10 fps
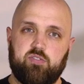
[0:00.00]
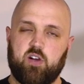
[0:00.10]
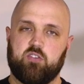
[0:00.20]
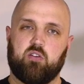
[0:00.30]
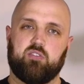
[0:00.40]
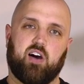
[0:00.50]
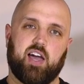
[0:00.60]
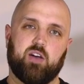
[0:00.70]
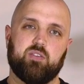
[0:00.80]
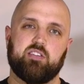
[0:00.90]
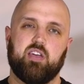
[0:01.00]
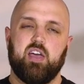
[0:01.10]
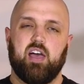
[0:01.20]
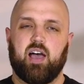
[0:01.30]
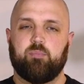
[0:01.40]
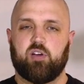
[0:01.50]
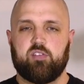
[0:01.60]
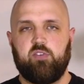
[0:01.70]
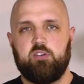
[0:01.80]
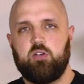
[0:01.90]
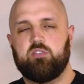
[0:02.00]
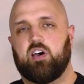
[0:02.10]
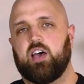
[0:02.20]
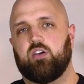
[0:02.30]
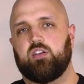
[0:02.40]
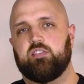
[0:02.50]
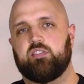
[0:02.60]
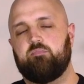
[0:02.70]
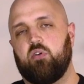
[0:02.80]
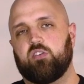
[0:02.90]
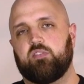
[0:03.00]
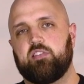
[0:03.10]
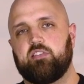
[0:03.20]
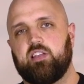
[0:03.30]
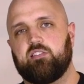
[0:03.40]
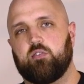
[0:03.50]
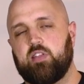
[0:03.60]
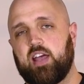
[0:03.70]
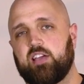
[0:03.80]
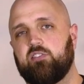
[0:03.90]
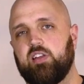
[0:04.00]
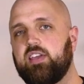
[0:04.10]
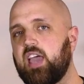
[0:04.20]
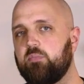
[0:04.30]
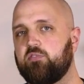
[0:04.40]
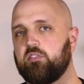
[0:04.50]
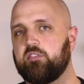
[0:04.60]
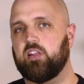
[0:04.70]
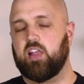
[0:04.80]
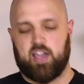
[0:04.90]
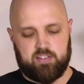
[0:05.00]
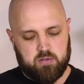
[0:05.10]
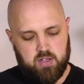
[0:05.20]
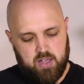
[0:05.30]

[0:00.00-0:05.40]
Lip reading: photodiodes. Now the photodiode is the part of the sensor that actually captures the light.